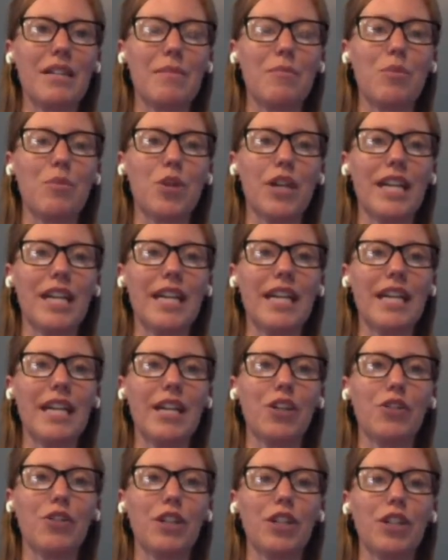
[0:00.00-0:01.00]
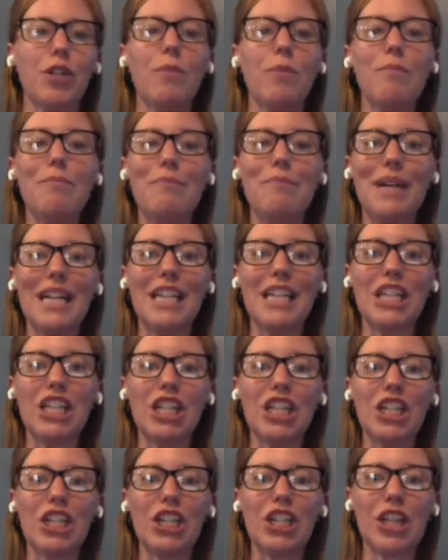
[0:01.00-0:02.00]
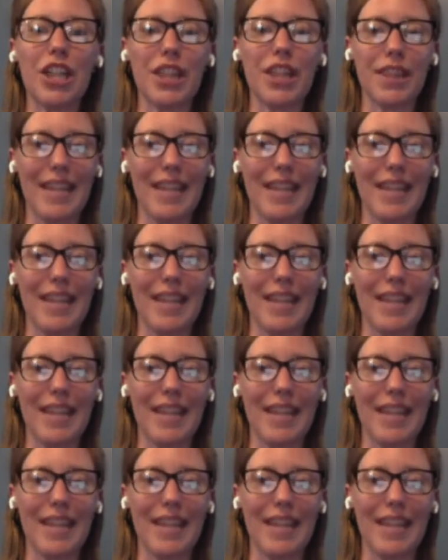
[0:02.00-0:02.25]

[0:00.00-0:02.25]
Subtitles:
some pretty critical pillar